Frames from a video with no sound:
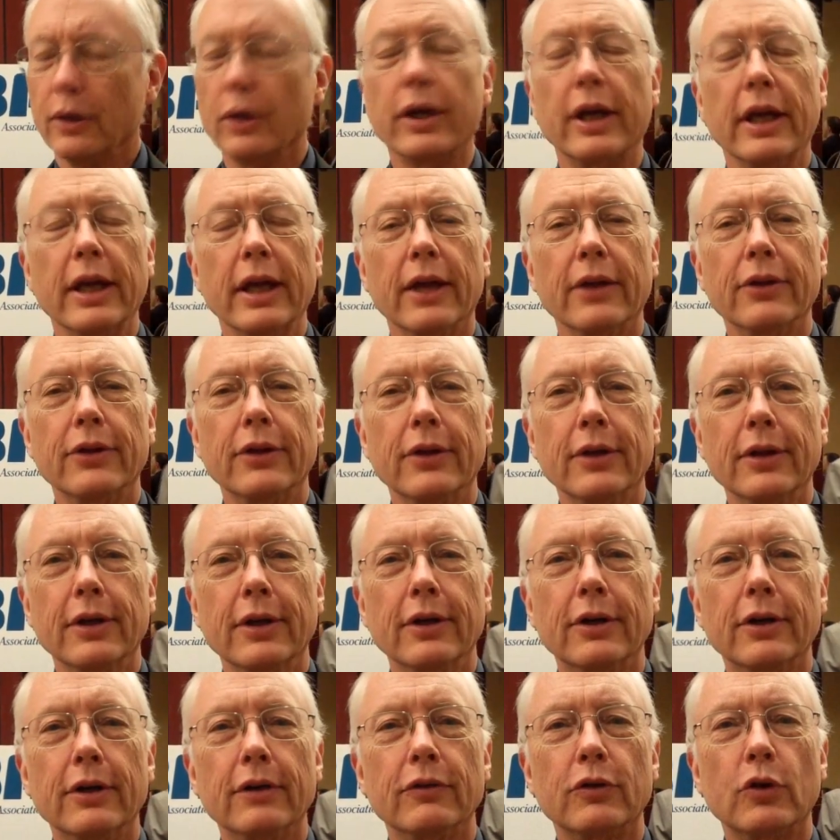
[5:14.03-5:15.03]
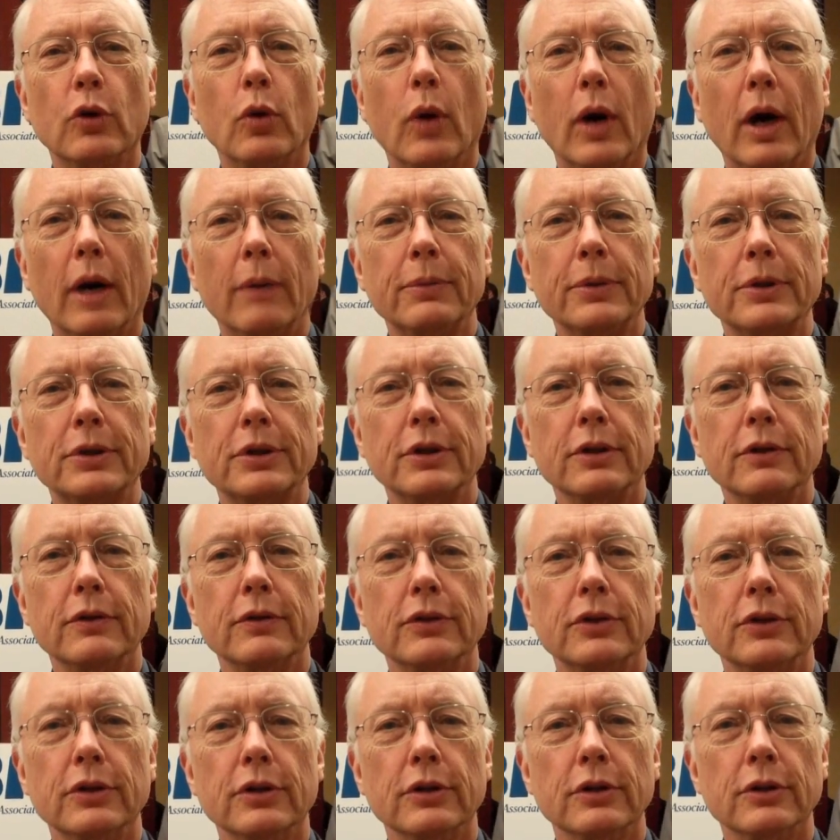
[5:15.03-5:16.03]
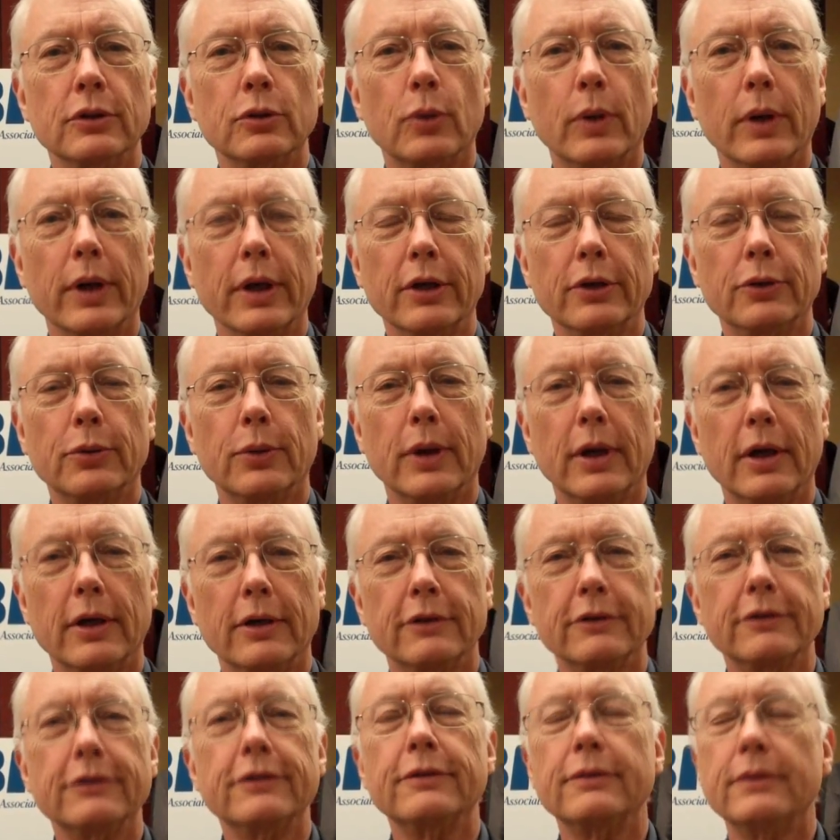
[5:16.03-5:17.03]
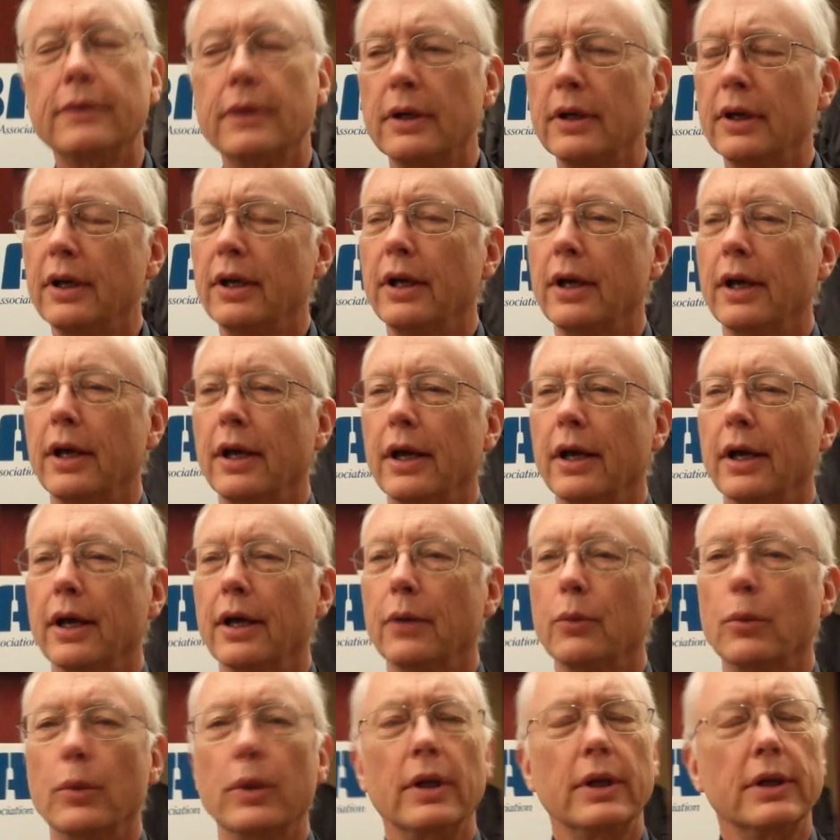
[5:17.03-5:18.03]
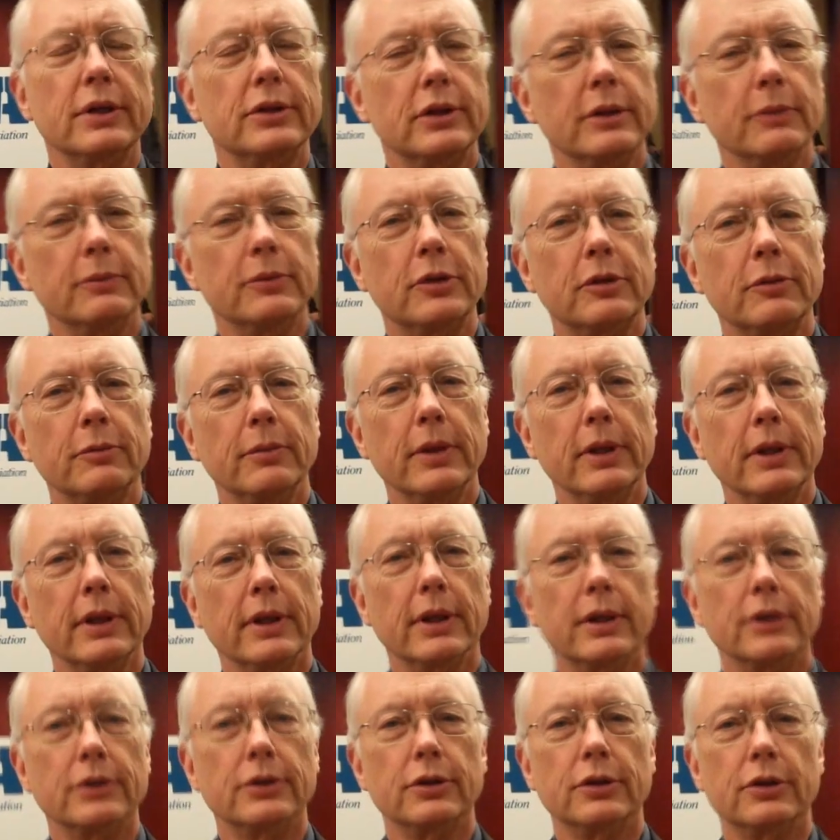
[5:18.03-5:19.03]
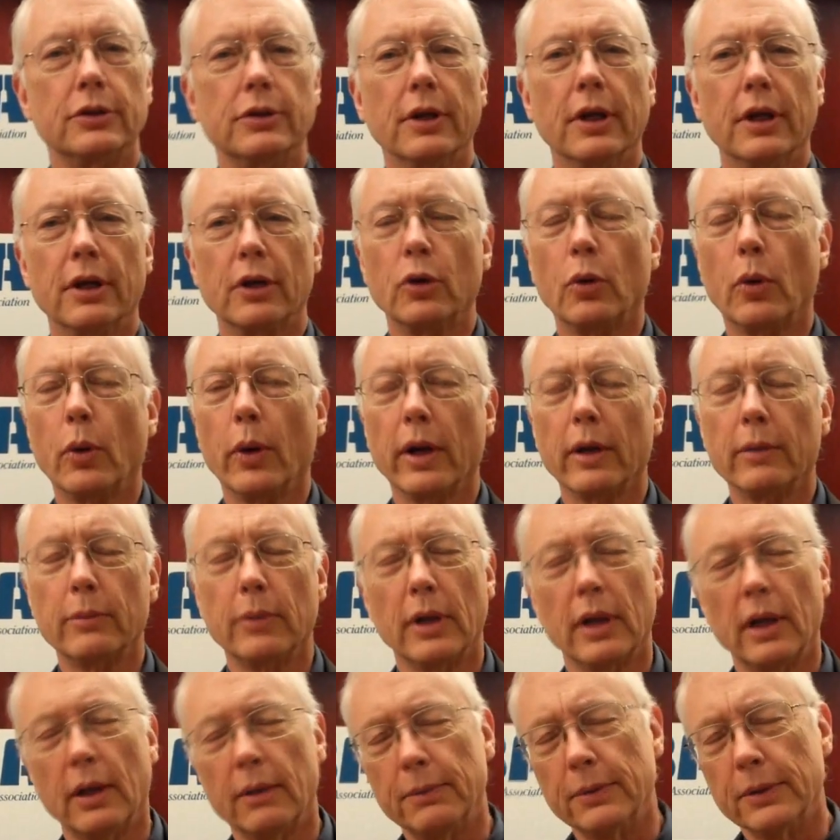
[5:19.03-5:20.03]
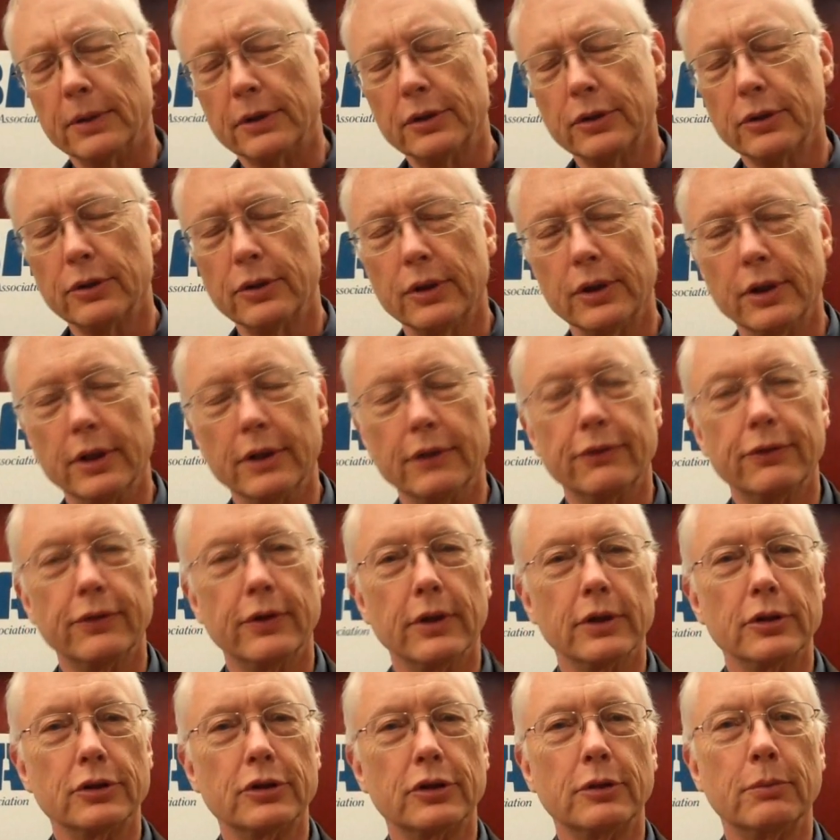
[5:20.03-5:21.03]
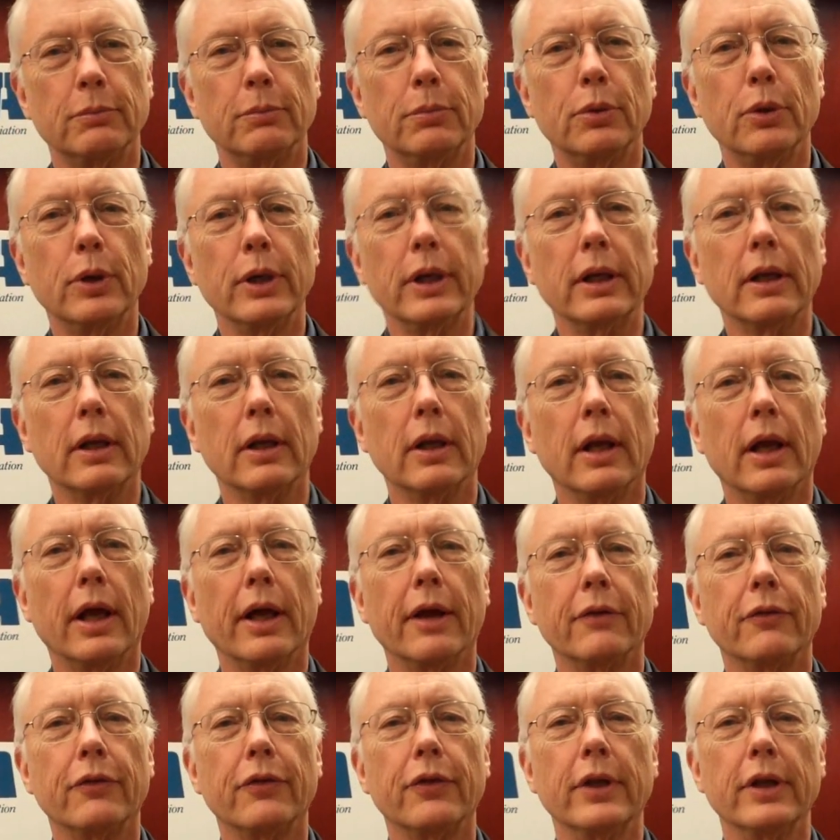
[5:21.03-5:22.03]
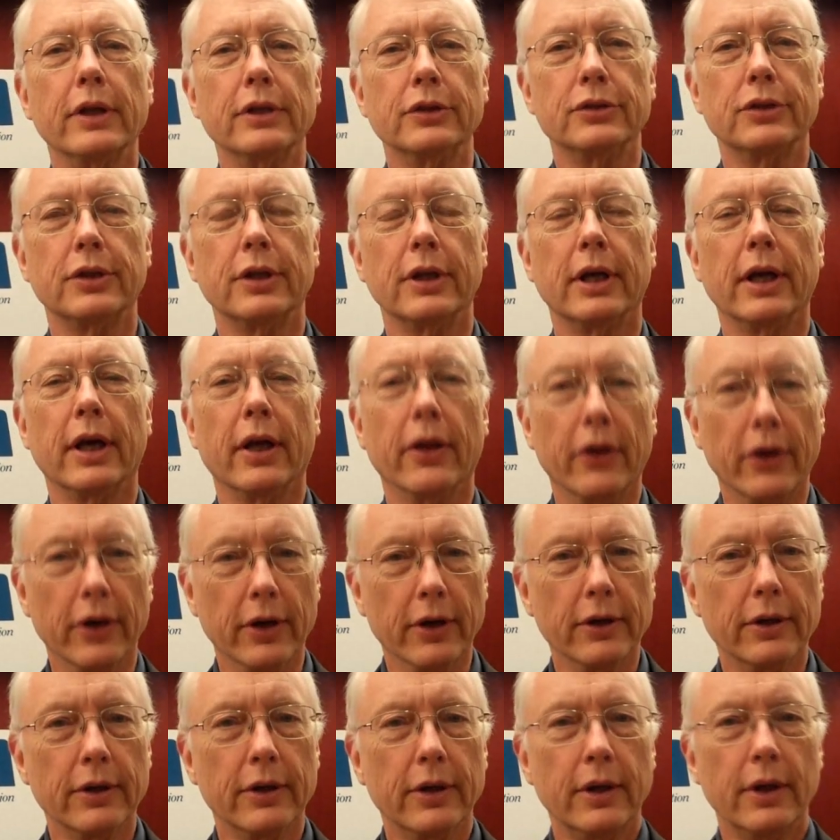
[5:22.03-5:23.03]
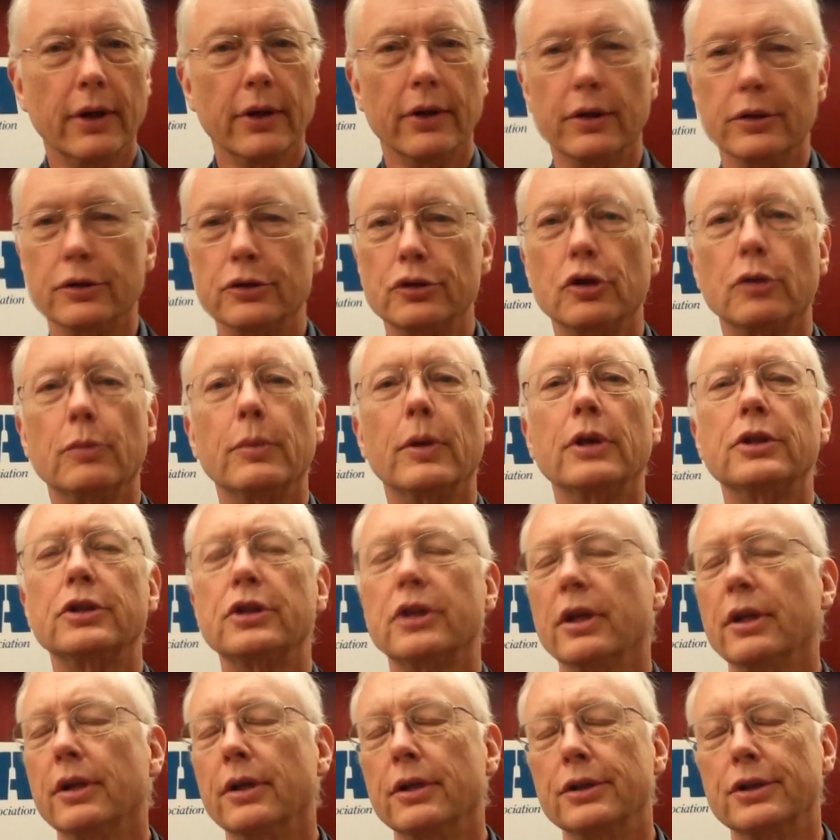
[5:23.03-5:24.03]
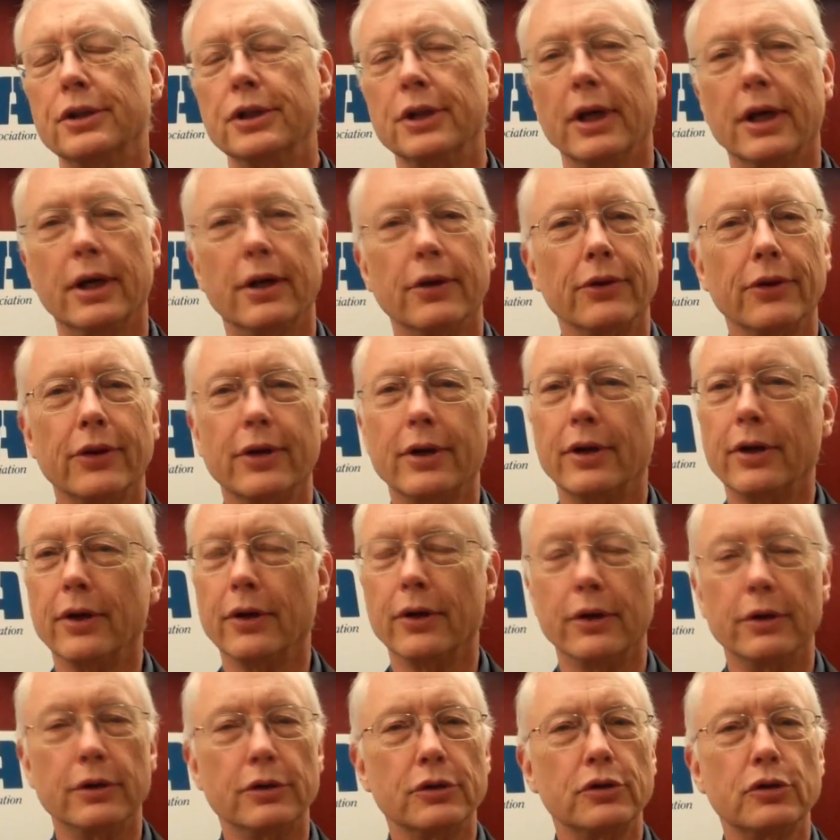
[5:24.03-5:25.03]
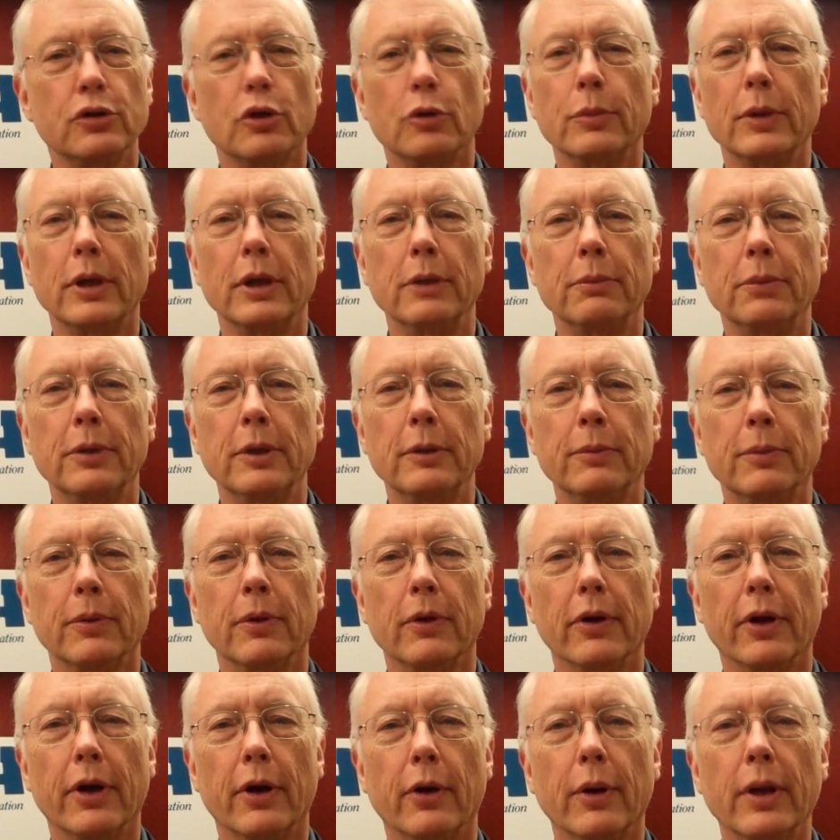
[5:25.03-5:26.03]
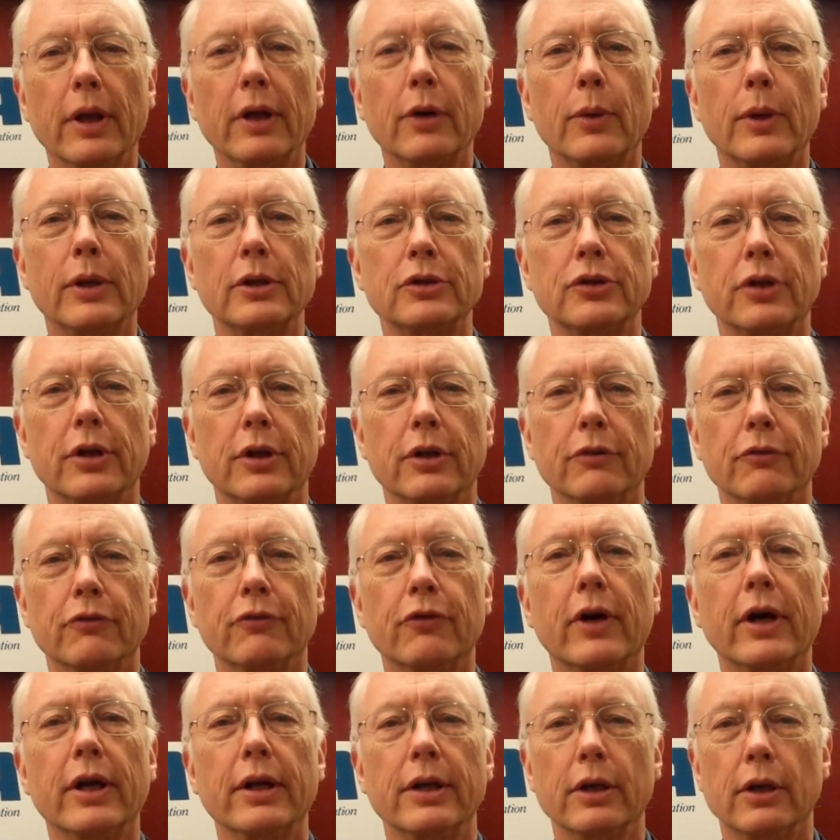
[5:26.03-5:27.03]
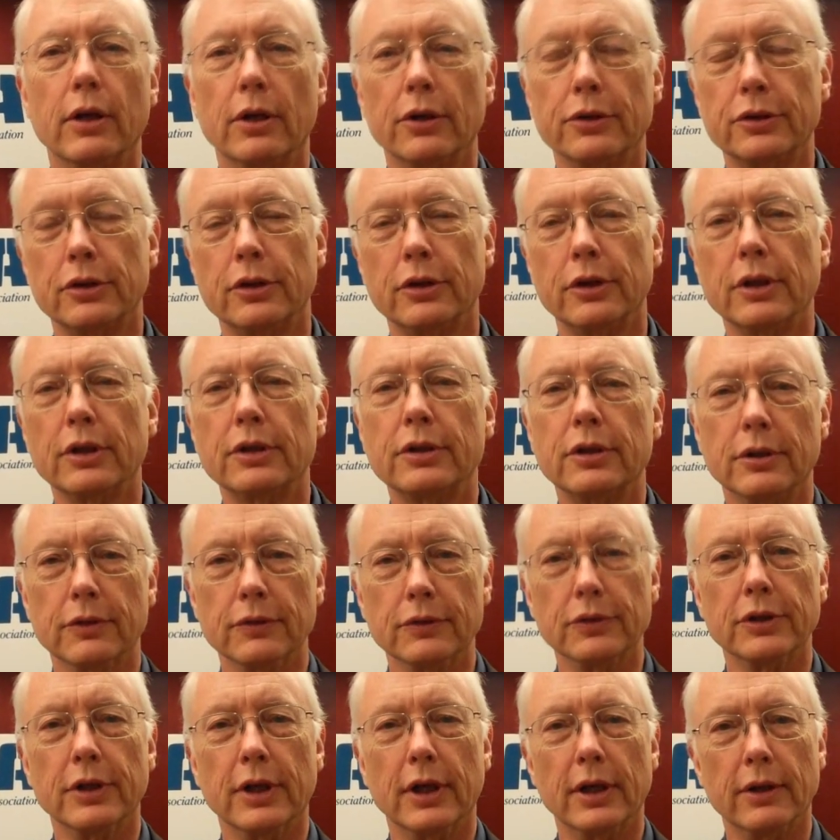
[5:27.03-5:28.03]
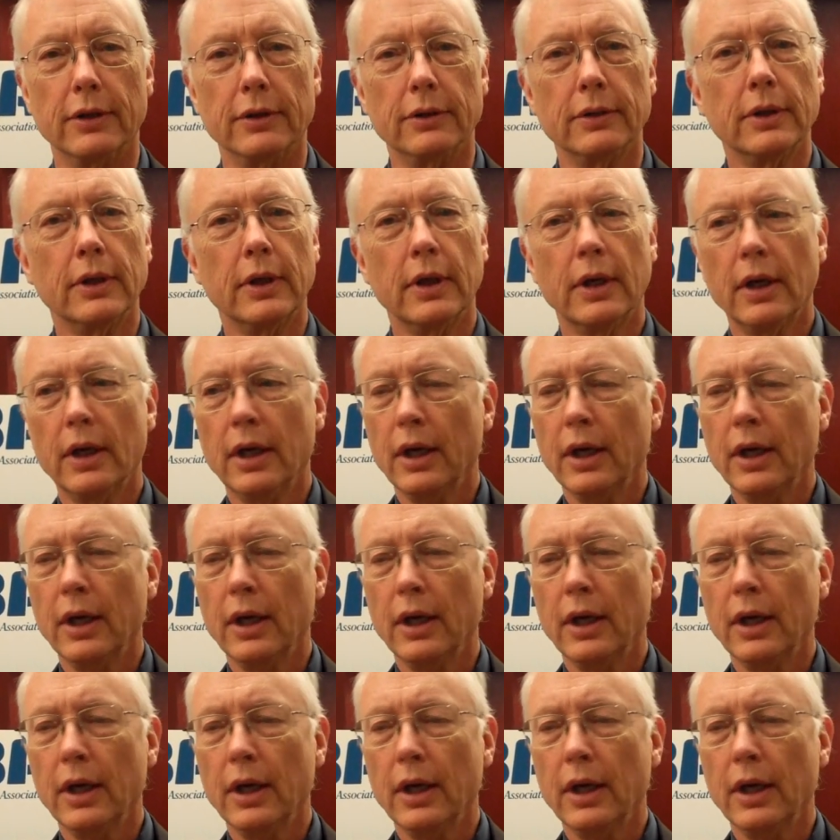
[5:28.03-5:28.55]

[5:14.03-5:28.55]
Looking at the year of cooperatives in 2012, it really seems to me that it's an incredible opportunity for us to bring a lot of things together. There's so much energy out there, and there's so many people that are interested in finding alternatives now.